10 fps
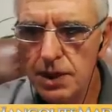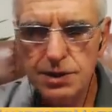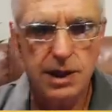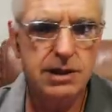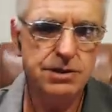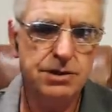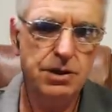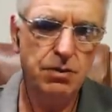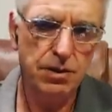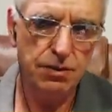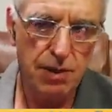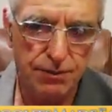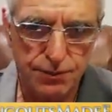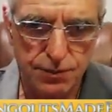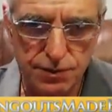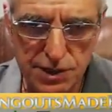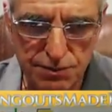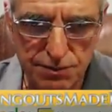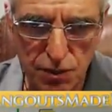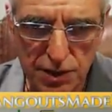Dennis, do you want to run through some of
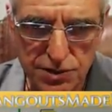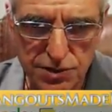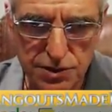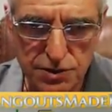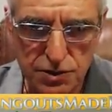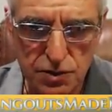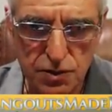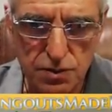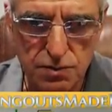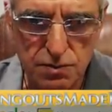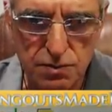the questions, or